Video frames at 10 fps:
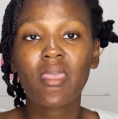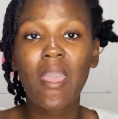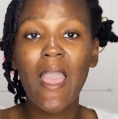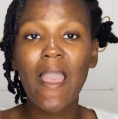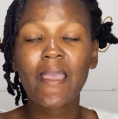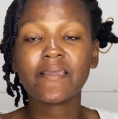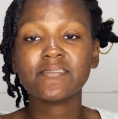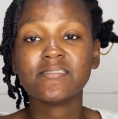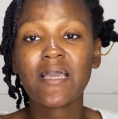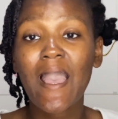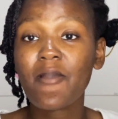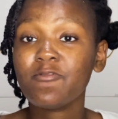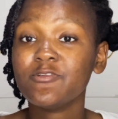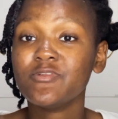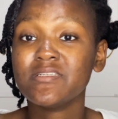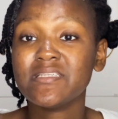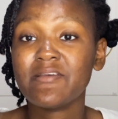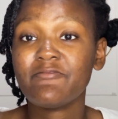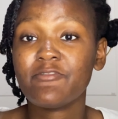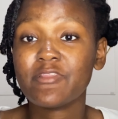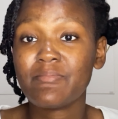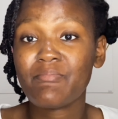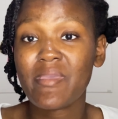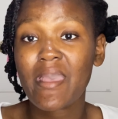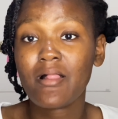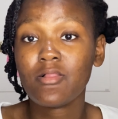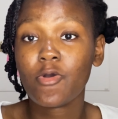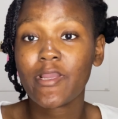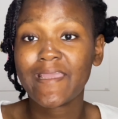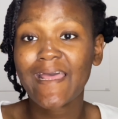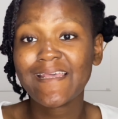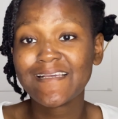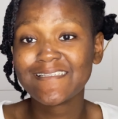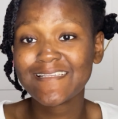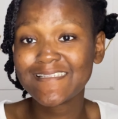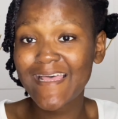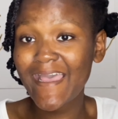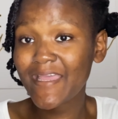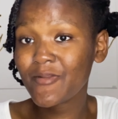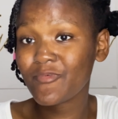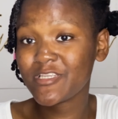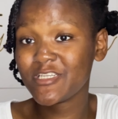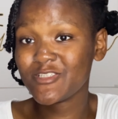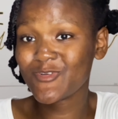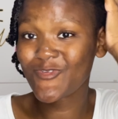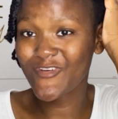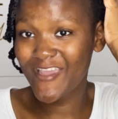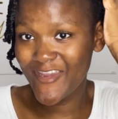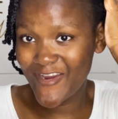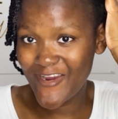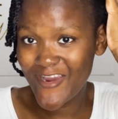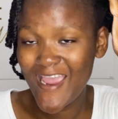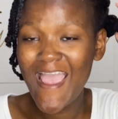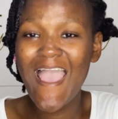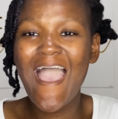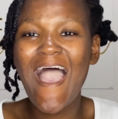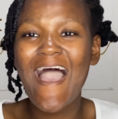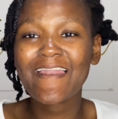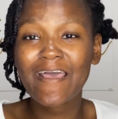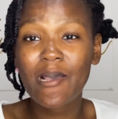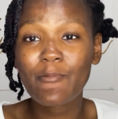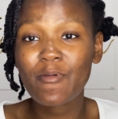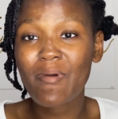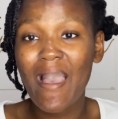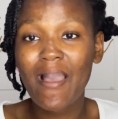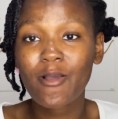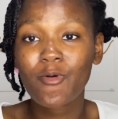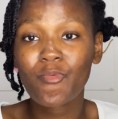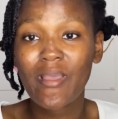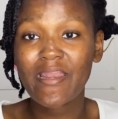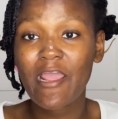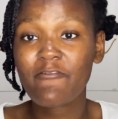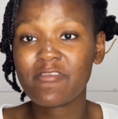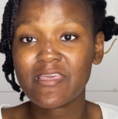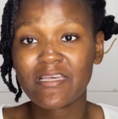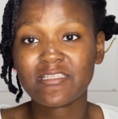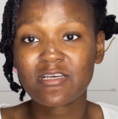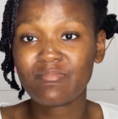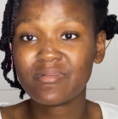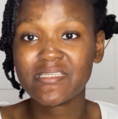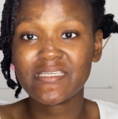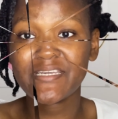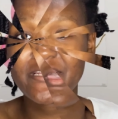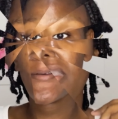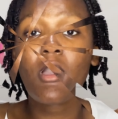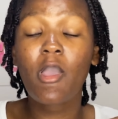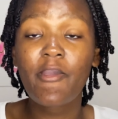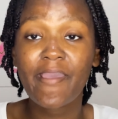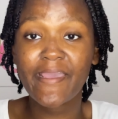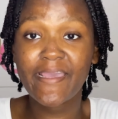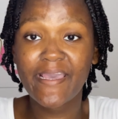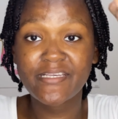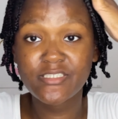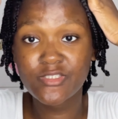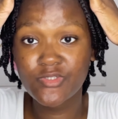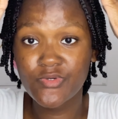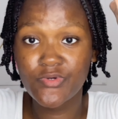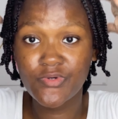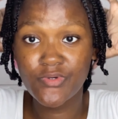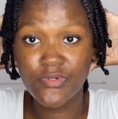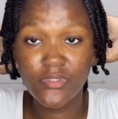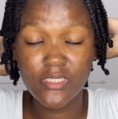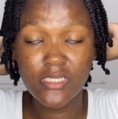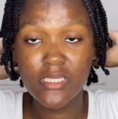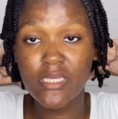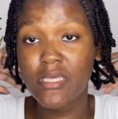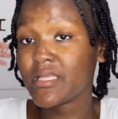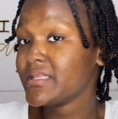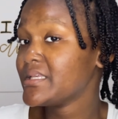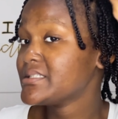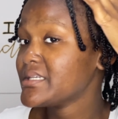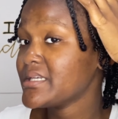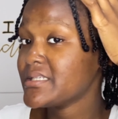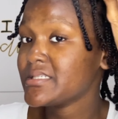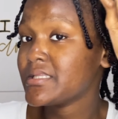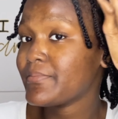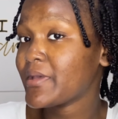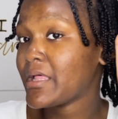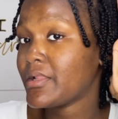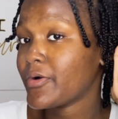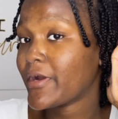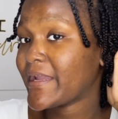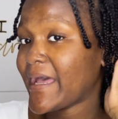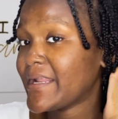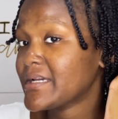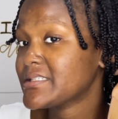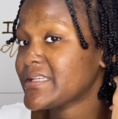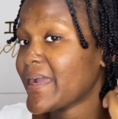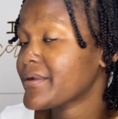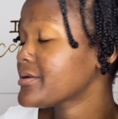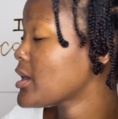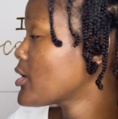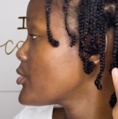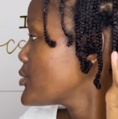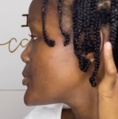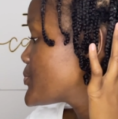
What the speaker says: And I will do the same for the Mielle Organics side, which is over here, and I'll be back when everything is completed. All right guys, so this is the Mielle Organics side now.